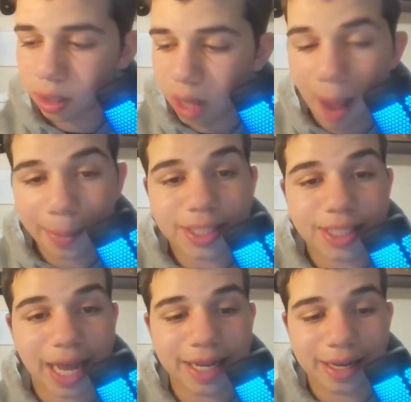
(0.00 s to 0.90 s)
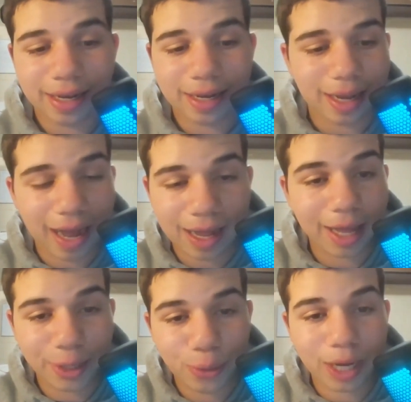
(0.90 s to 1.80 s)
I'm excited,
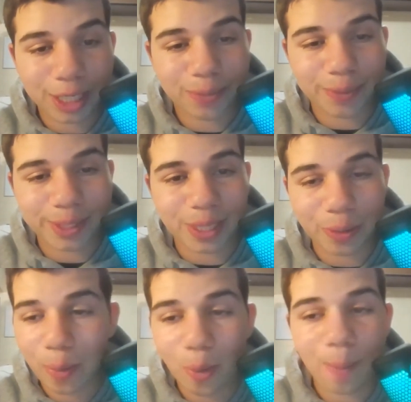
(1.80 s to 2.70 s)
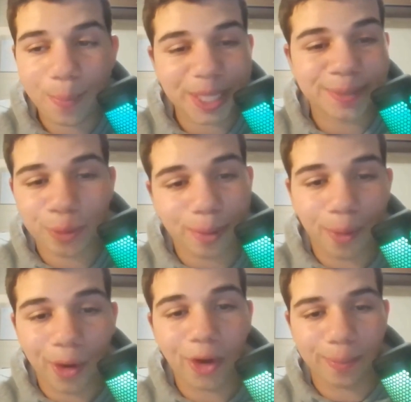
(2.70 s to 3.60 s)
and you guys should be too. I want baseball
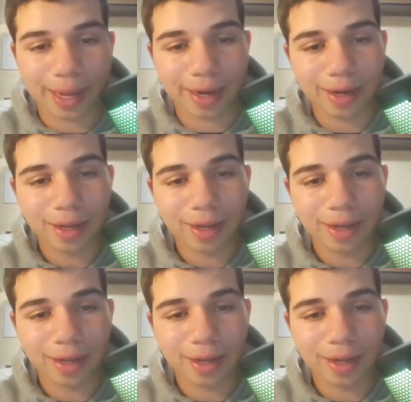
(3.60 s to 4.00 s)
tomorrow, man.